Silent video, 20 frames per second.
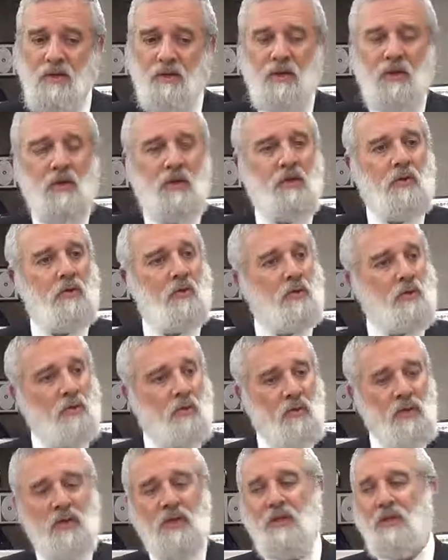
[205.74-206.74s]
We need to
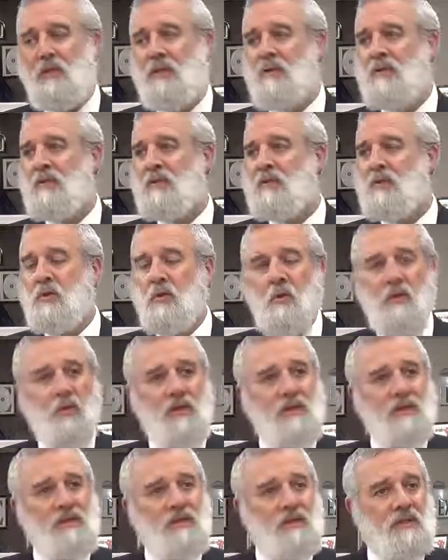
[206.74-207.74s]
read
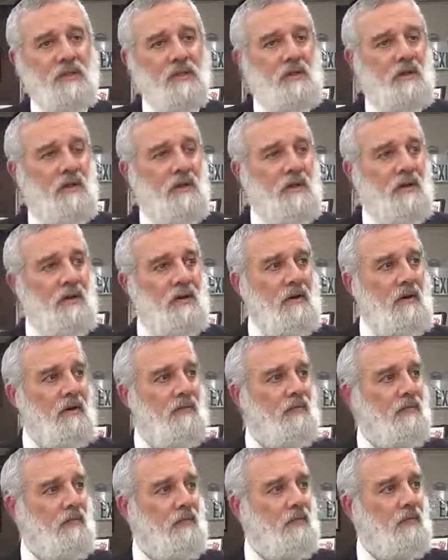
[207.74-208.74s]
stories
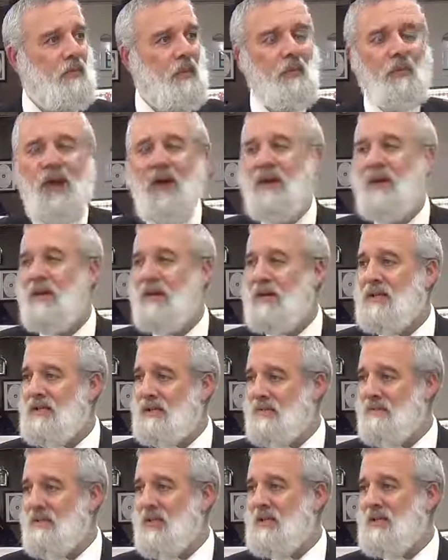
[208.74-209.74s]
of
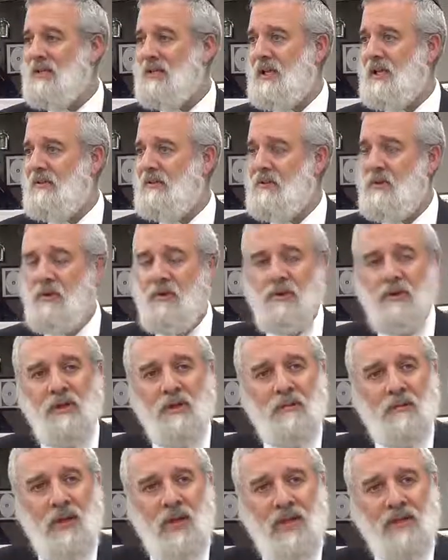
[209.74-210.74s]
miraculous events that have occurred in
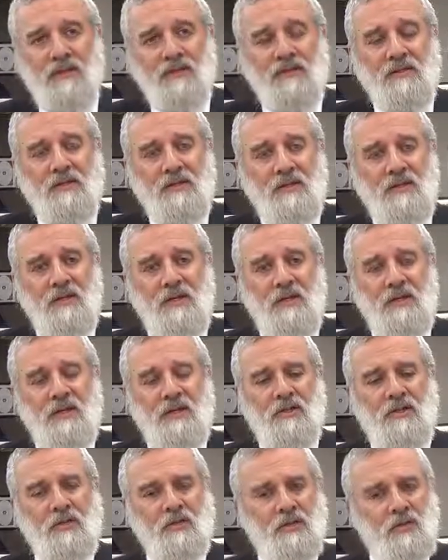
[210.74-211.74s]
the past,
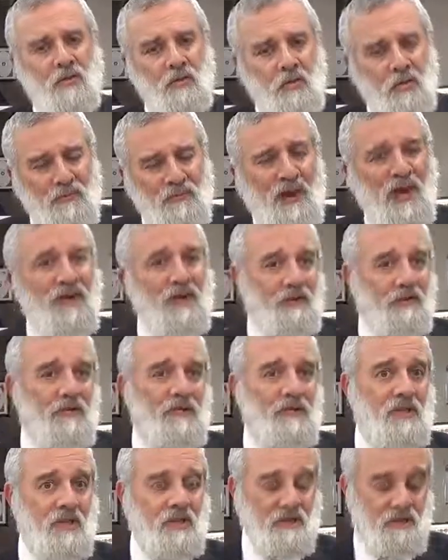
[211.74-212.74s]
just to remind
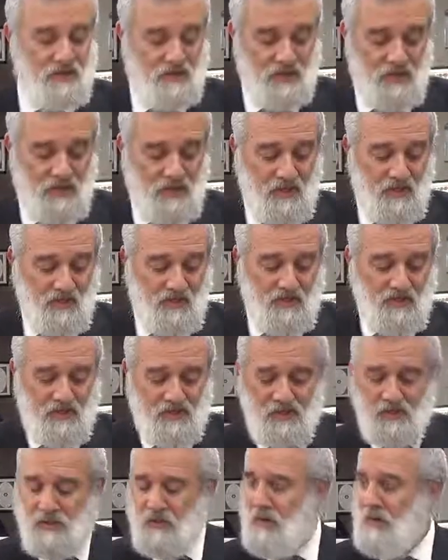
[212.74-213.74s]
ourselves that
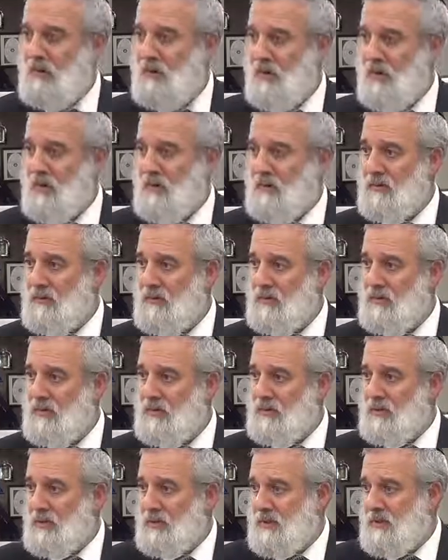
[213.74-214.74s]
this is all real.
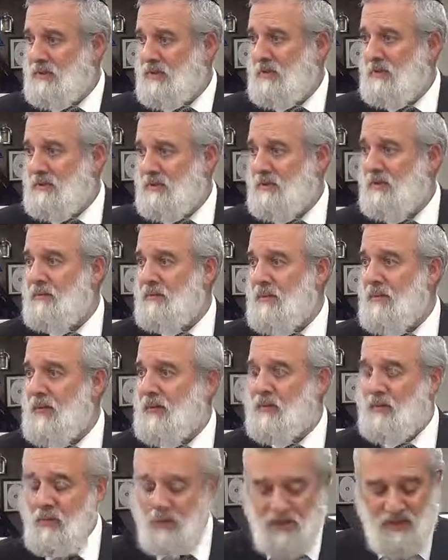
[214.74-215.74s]
This is, you know, something
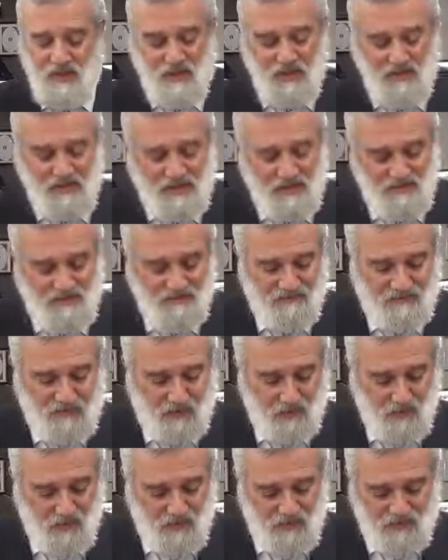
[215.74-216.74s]
that we can
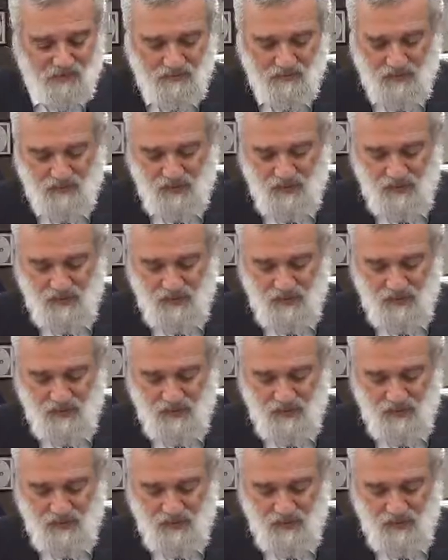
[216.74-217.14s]
identify with.